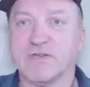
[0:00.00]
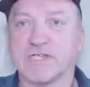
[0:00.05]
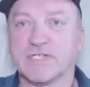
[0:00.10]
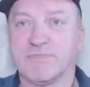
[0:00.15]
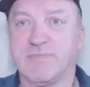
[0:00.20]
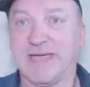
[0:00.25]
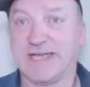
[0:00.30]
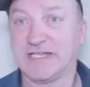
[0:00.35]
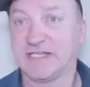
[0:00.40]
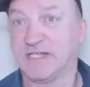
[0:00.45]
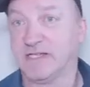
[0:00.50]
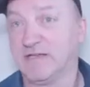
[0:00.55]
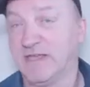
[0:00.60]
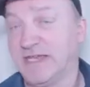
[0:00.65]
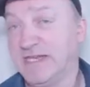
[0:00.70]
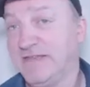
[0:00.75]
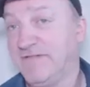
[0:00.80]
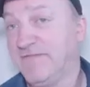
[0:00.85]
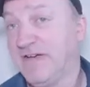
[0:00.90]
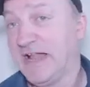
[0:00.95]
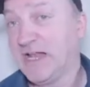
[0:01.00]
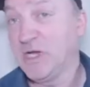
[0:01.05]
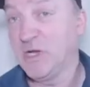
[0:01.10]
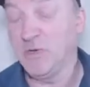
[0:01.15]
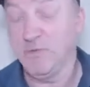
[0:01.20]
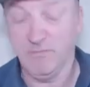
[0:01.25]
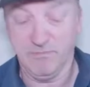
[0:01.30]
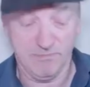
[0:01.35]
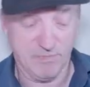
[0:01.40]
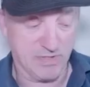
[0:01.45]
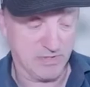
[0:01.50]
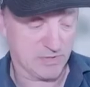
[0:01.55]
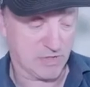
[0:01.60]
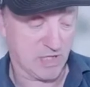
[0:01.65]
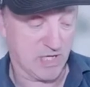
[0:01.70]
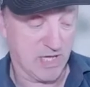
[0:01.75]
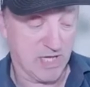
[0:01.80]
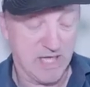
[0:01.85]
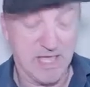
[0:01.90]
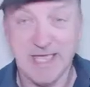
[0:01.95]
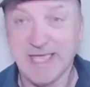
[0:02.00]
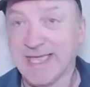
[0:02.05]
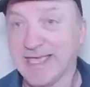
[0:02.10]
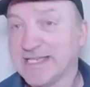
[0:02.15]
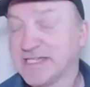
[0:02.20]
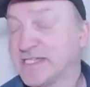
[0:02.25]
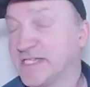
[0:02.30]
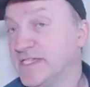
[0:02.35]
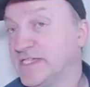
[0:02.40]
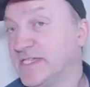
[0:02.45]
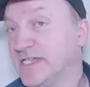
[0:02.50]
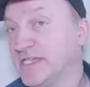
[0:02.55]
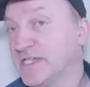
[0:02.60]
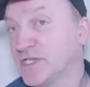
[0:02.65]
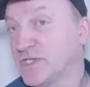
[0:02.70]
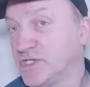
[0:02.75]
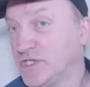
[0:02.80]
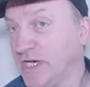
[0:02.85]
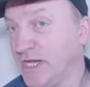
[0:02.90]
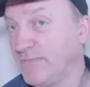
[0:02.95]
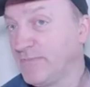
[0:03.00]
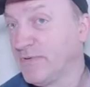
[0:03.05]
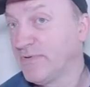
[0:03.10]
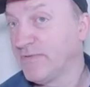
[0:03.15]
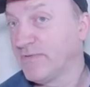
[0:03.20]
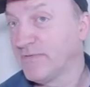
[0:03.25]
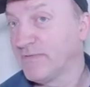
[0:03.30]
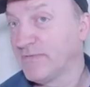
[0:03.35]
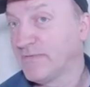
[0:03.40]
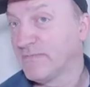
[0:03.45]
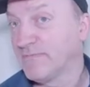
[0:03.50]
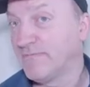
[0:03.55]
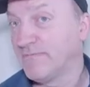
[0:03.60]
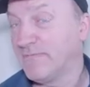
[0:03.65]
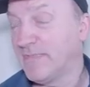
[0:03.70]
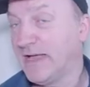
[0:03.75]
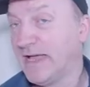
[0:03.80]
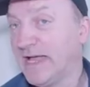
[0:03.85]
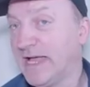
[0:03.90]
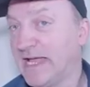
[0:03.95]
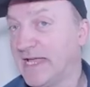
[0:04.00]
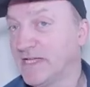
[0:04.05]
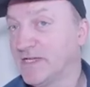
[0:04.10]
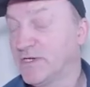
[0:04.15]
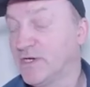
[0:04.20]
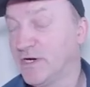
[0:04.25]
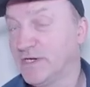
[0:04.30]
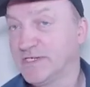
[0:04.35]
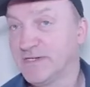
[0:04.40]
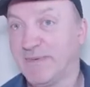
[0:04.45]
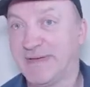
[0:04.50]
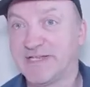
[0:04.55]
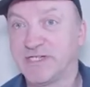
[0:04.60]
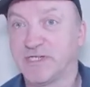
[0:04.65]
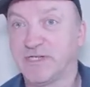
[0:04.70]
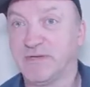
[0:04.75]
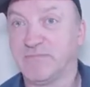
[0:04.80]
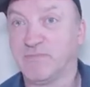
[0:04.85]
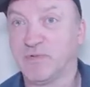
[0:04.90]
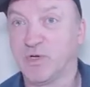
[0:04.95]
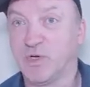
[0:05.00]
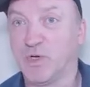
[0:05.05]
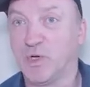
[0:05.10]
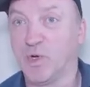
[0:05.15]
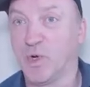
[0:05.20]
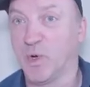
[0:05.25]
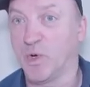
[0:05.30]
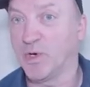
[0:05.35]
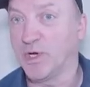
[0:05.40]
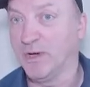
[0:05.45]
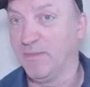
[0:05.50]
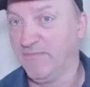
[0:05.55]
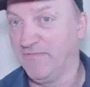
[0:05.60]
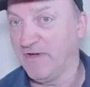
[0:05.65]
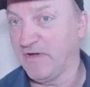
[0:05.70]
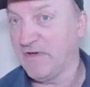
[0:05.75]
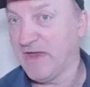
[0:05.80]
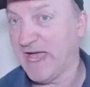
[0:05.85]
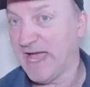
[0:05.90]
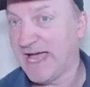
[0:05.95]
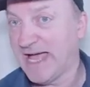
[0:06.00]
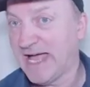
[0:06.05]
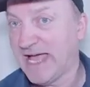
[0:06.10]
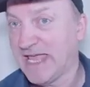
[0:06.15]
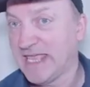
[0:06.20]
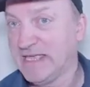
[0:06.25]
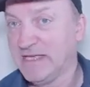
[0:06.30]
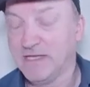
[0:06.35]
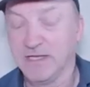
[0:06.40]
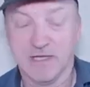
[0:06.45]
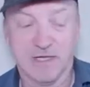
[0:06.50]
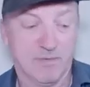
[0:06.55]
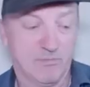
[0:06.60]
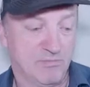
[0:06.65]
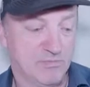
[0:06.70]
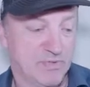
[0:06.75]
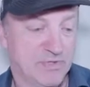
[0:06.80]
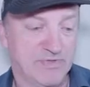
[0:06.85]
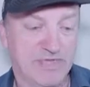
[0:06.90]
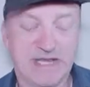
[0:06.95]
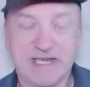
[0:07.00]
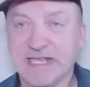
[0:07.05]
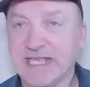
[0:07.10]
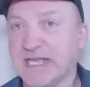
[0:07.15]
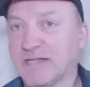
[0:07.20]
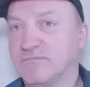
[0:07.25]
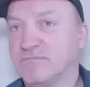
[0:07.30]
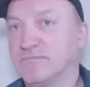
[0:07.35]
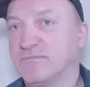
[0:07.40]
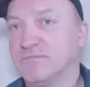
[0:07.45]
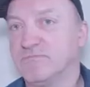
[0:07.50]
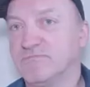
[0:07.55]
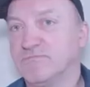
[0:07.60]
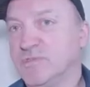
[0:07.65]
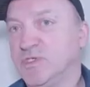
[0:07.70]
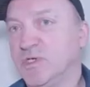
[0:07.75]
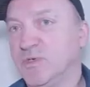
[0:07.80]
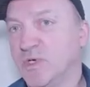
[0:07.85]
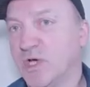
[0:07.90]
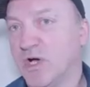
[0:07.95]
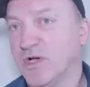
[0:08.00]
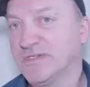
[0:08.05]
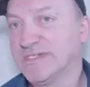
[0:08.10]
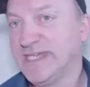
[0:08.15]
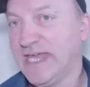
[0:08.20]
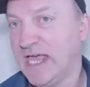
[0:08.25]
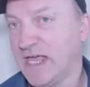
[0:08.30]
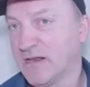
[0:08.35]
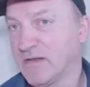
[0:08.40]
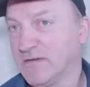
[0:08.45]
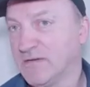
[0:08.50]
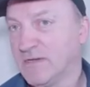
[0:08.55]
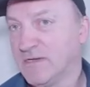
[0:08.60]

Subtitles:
expecting any value. But since these are cheap, I can't imagine them going up very high, but then again, you can't tell.